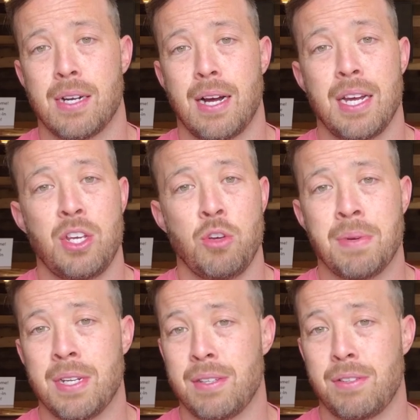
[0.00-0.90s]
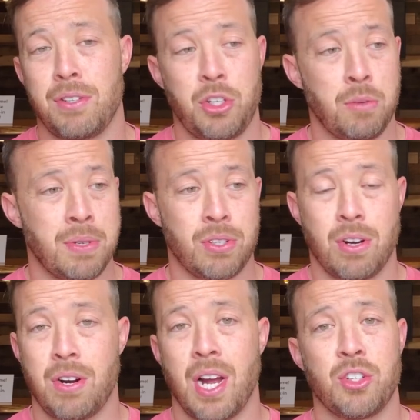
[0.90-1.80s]

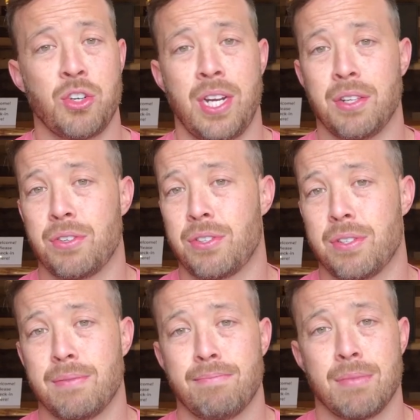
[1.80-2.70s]
Humans are not your healers.